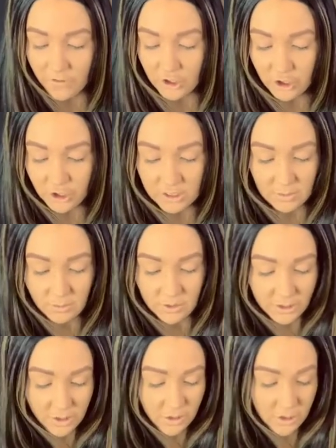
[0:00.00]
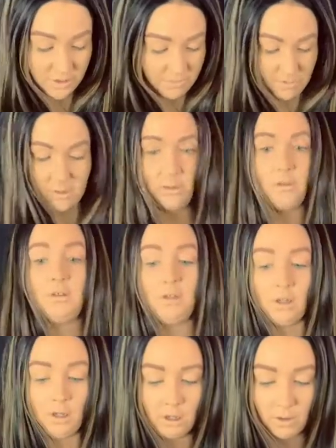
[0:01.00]
is just one of
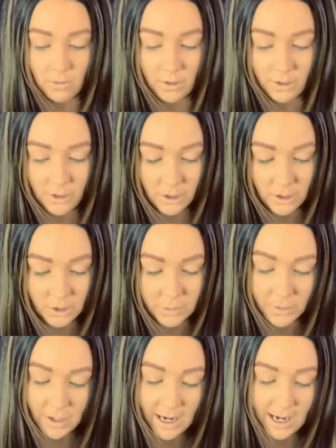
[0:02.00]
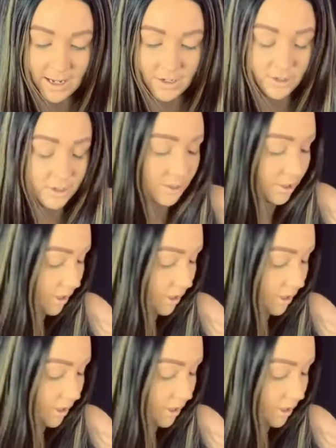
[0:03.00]
those brands, you